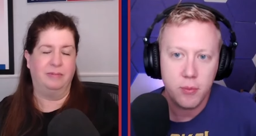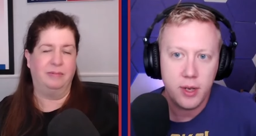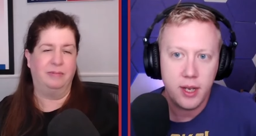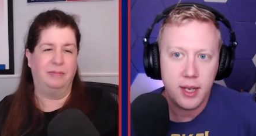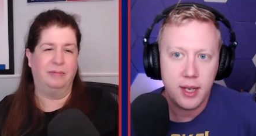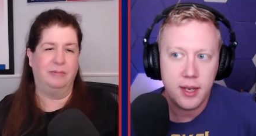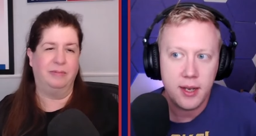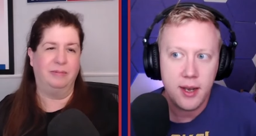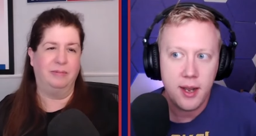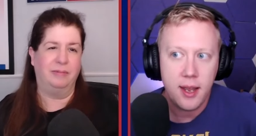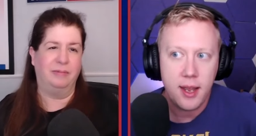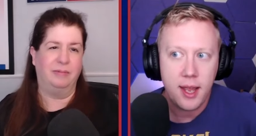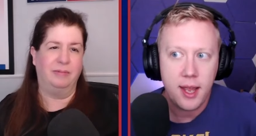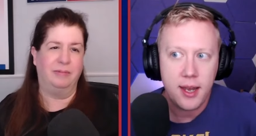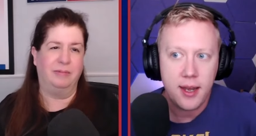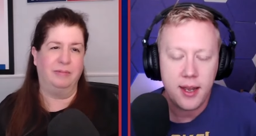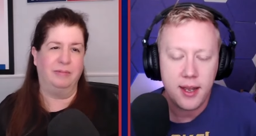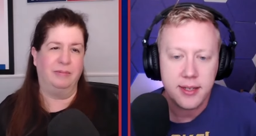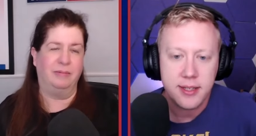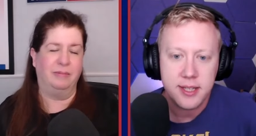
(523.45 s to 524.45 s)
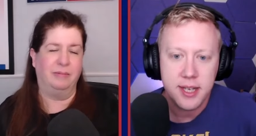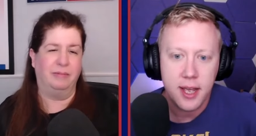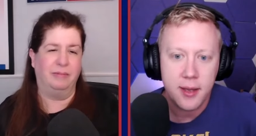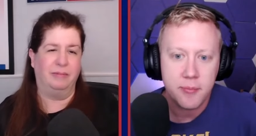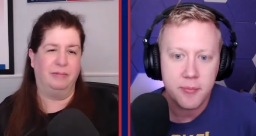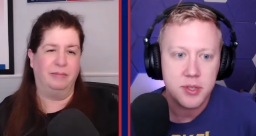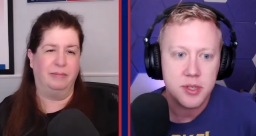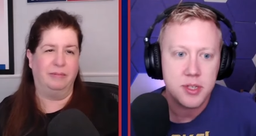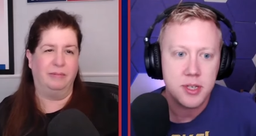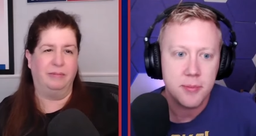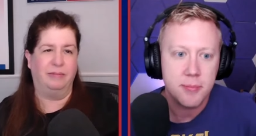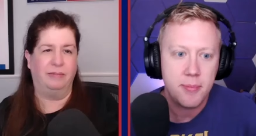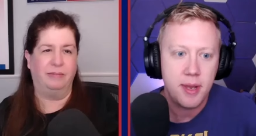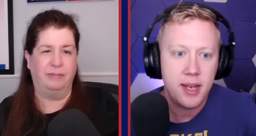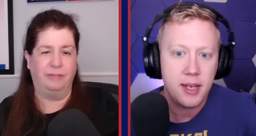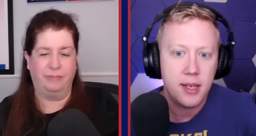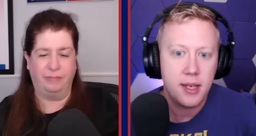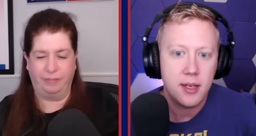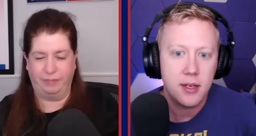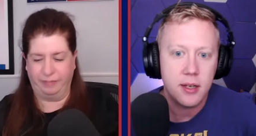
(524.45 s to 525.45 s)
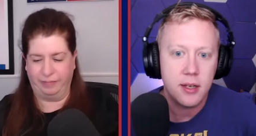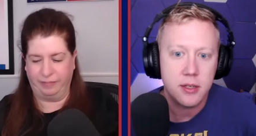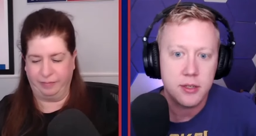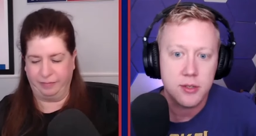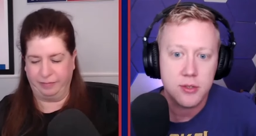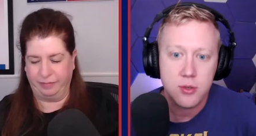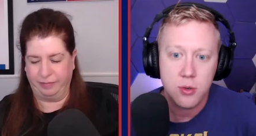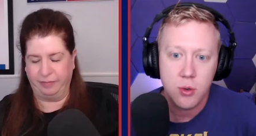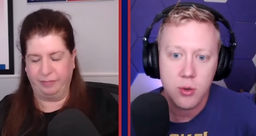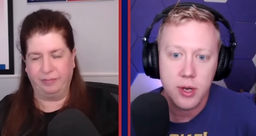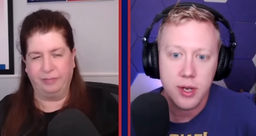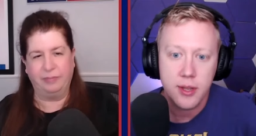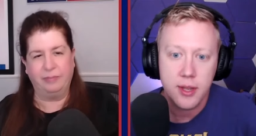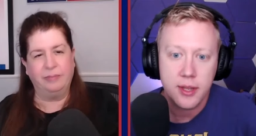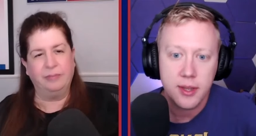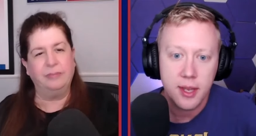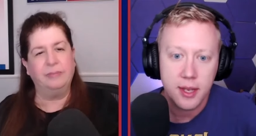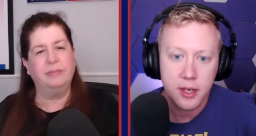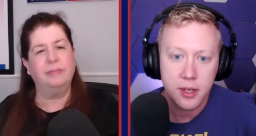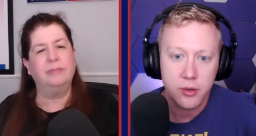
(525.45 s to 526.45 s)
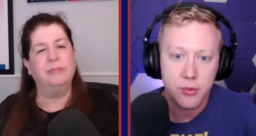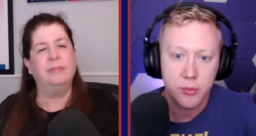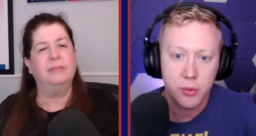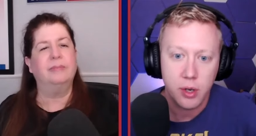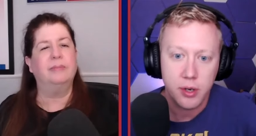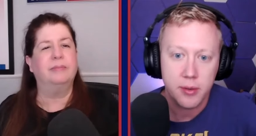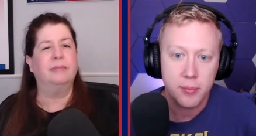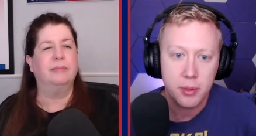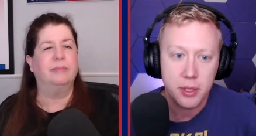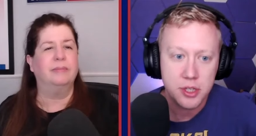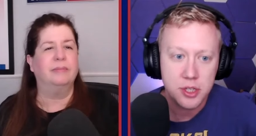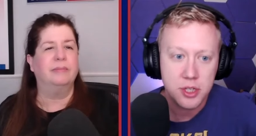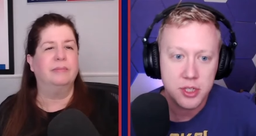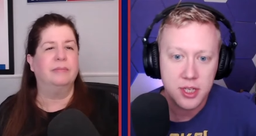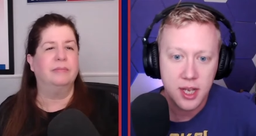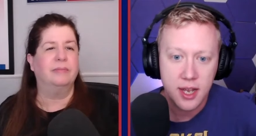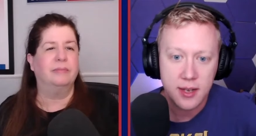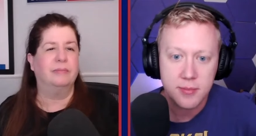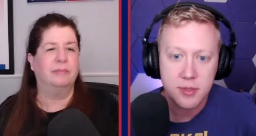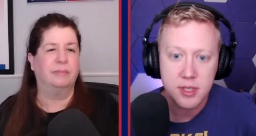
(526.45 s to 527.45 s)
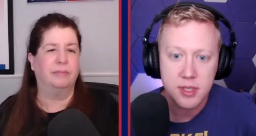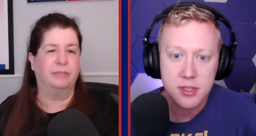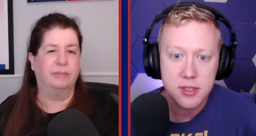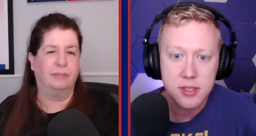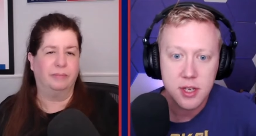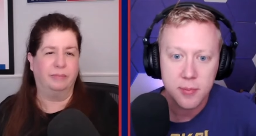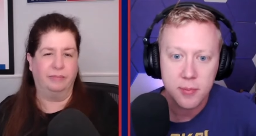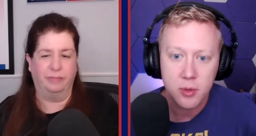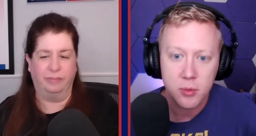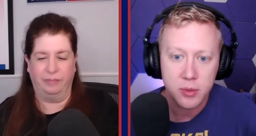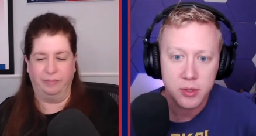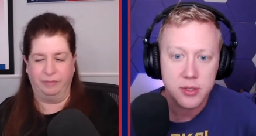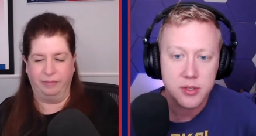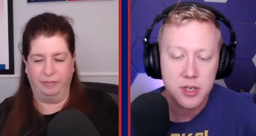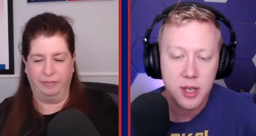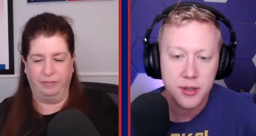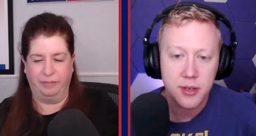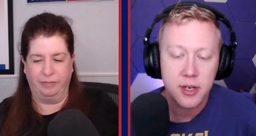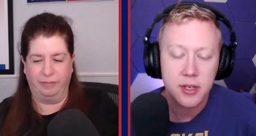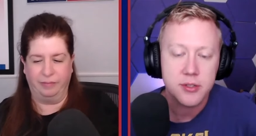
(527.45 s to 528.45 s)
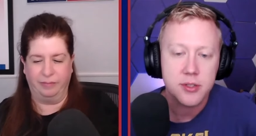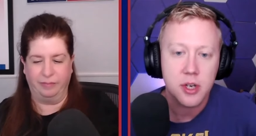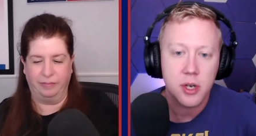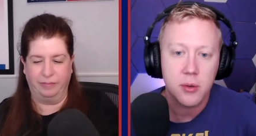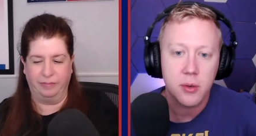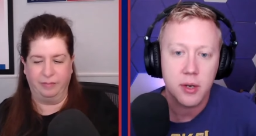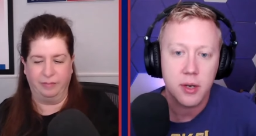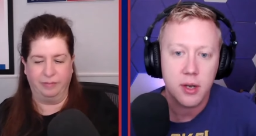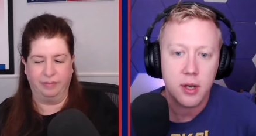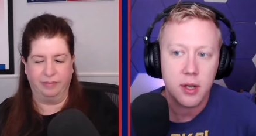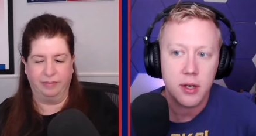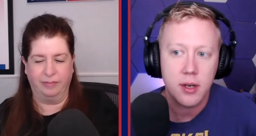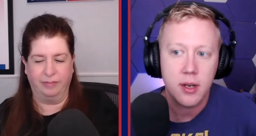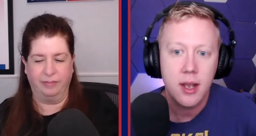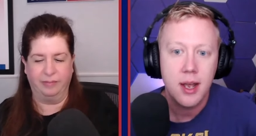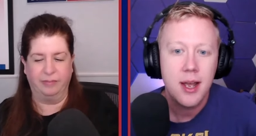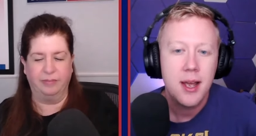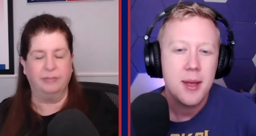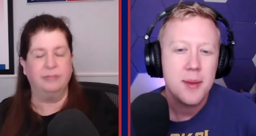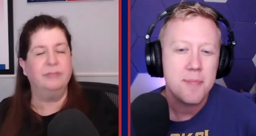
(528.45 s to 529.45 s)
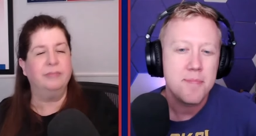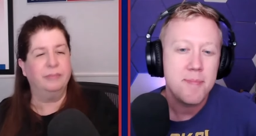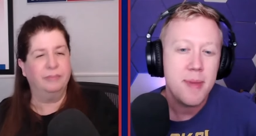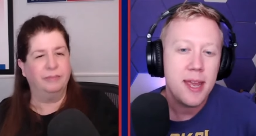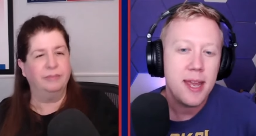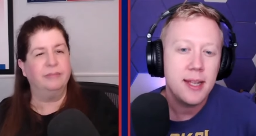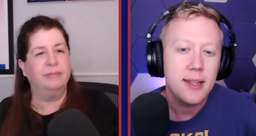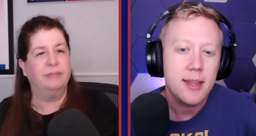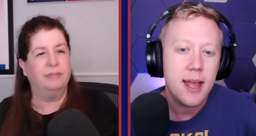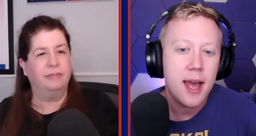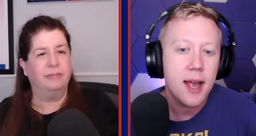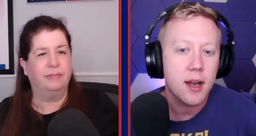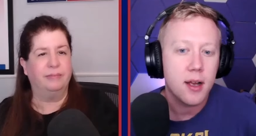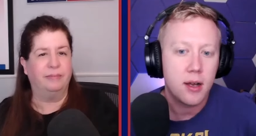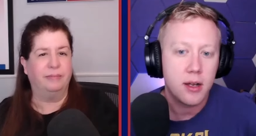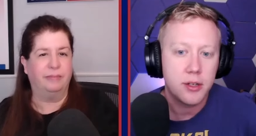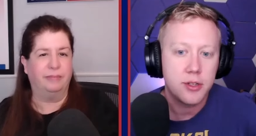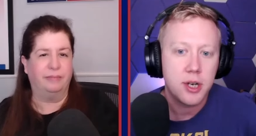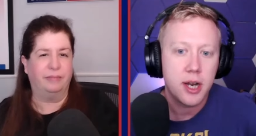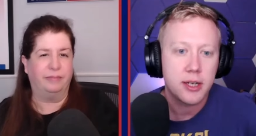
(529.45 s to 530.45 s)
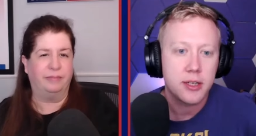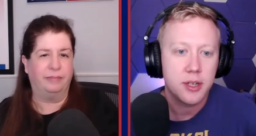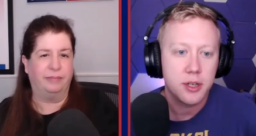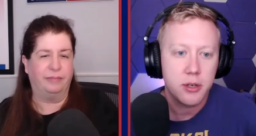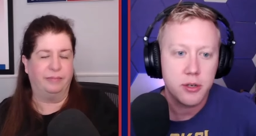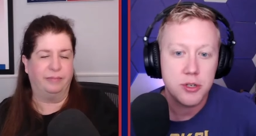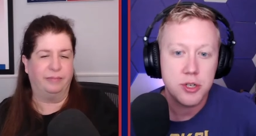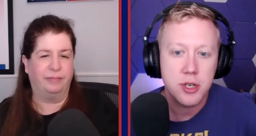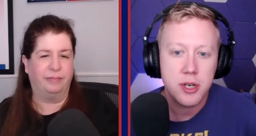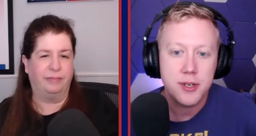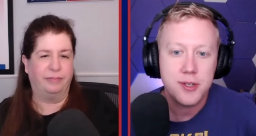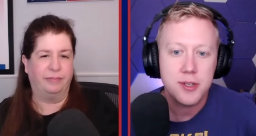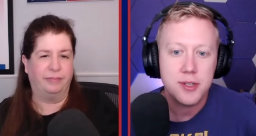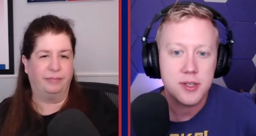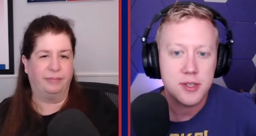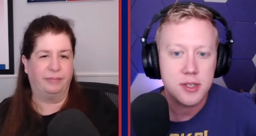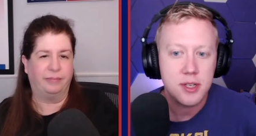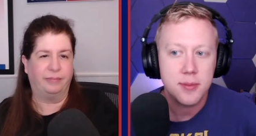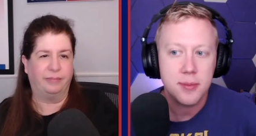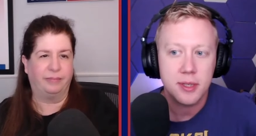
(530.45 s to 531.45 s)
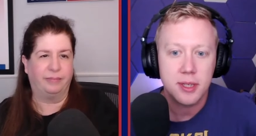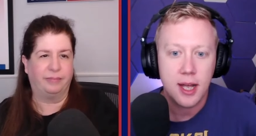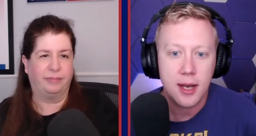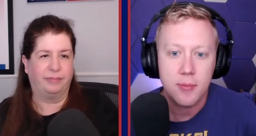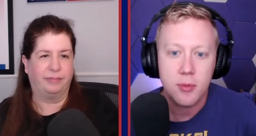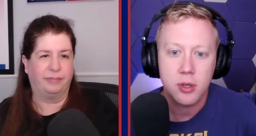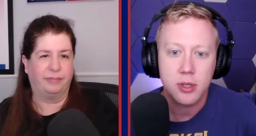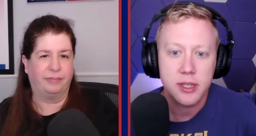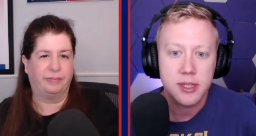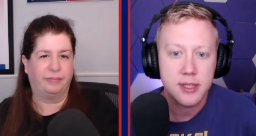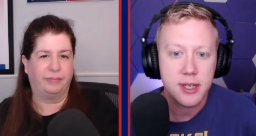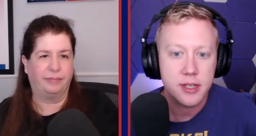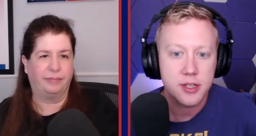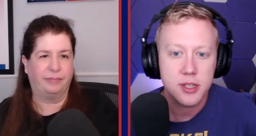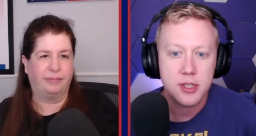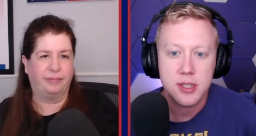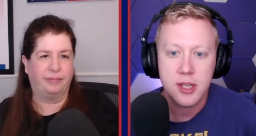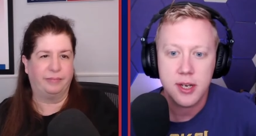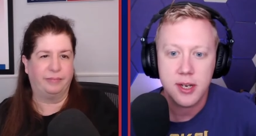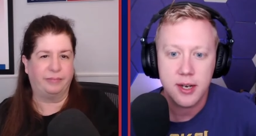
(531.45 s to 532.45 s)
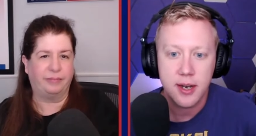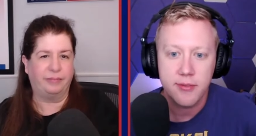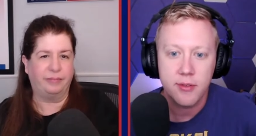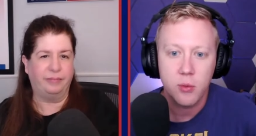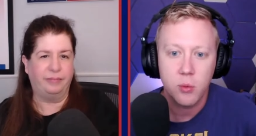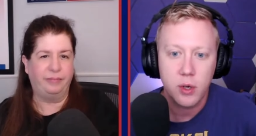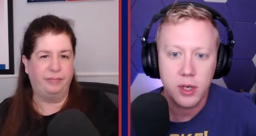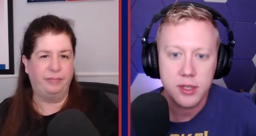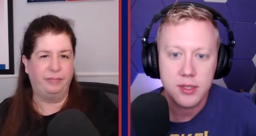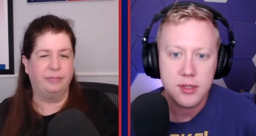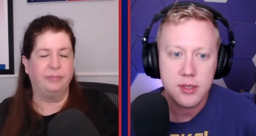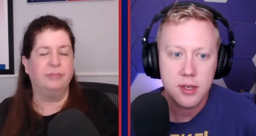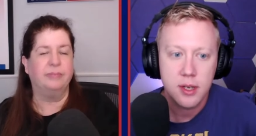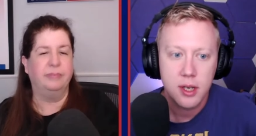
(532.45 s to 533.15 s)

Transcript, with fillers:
Speaker 1: in an attempt to make it a story that they could run a bunch of times in the summer when there's nothing else going on, made that contract negotiation seem a lot more contentious than it ever was.